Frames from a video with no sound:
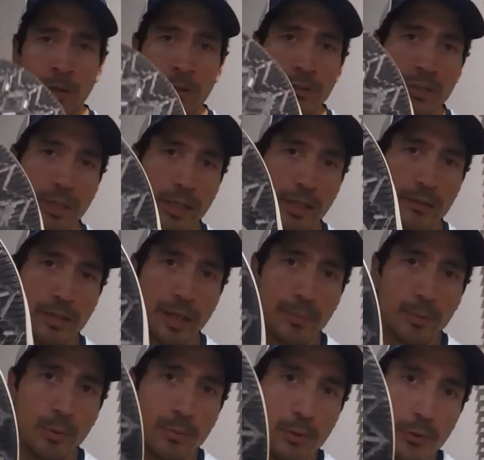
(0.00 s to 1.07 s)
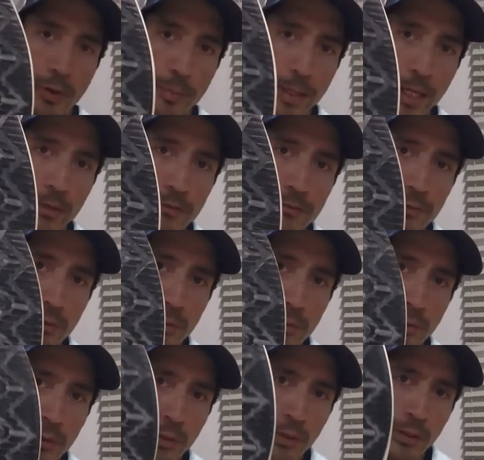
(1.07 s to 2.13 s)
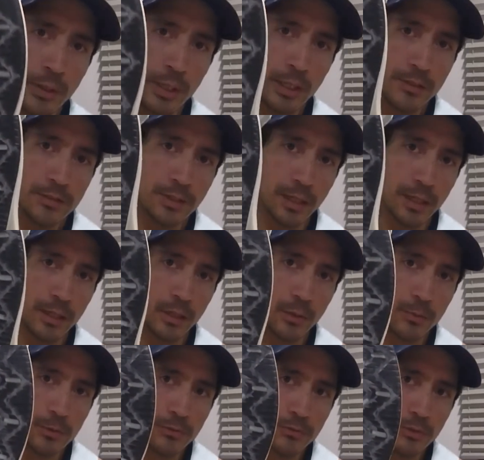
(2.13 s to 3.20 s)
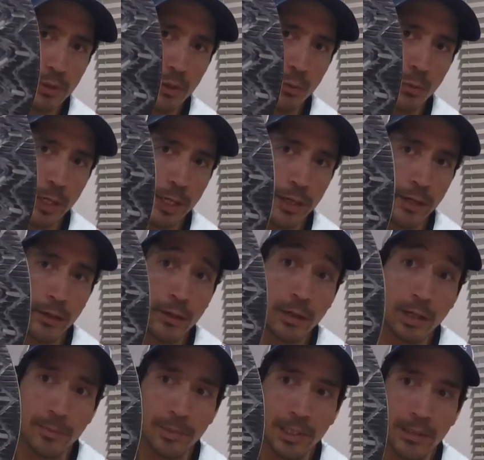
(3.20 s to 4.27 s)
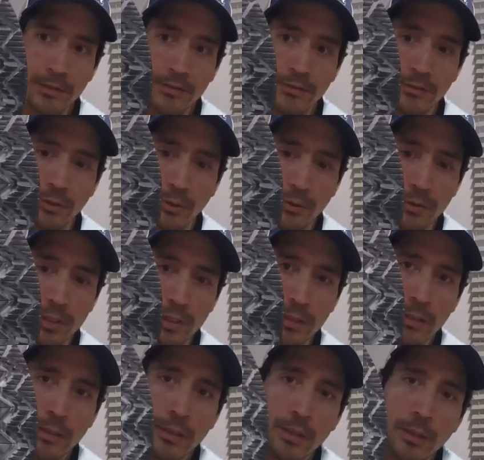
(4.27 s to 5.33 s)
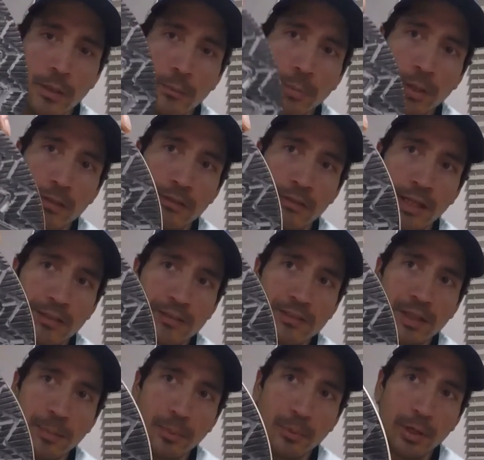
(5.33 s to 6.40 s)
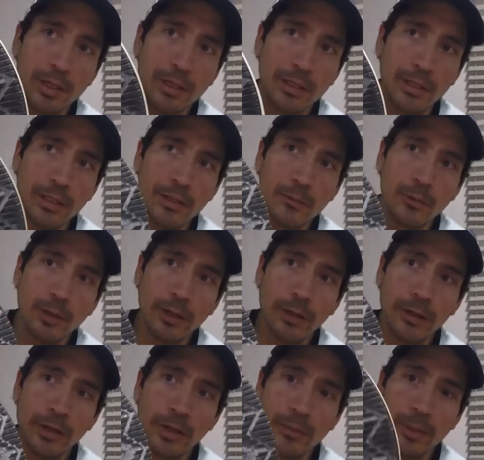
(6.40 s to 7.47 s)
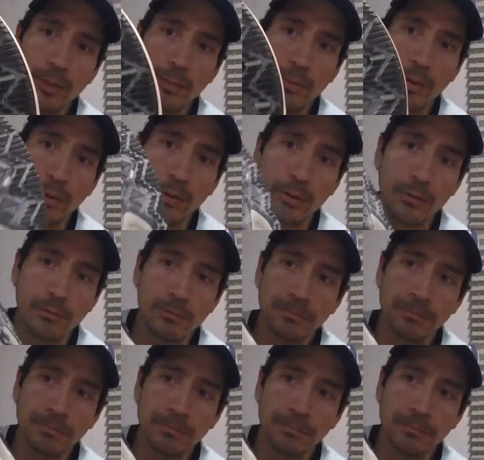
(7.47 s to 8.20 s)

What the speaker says: Check out that PumaGrip outsole. It's got almost no wear. I mean, it's dirty, but it's not separating anywhere or coming apart.